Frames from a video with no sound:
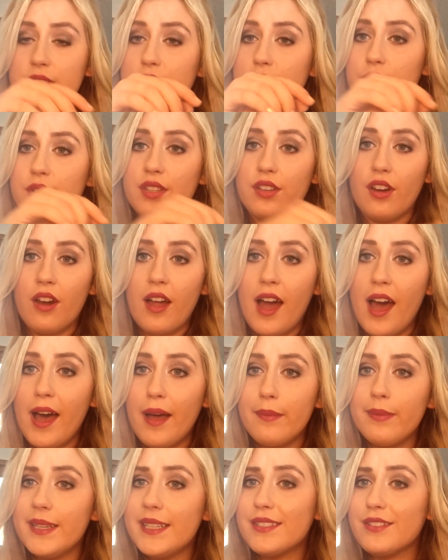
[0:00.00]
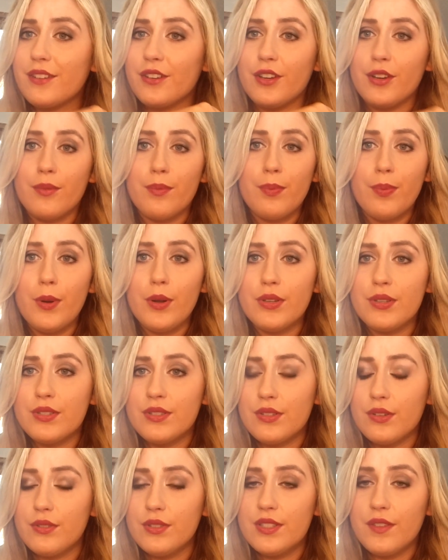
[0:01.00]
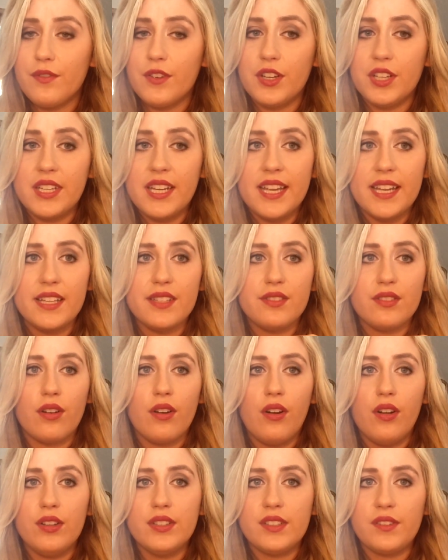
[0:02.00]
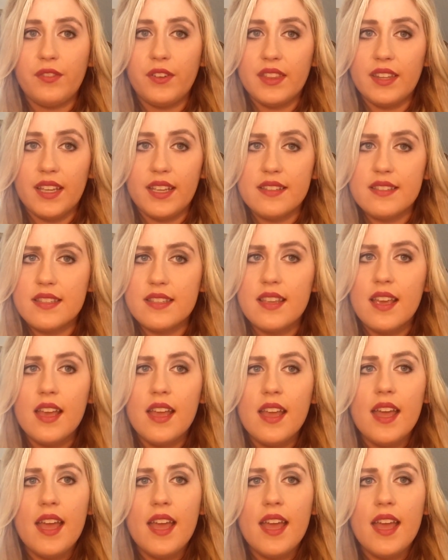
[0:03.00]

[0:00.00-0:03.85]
to do with your hobbies or your birthstones of your kids or all different things.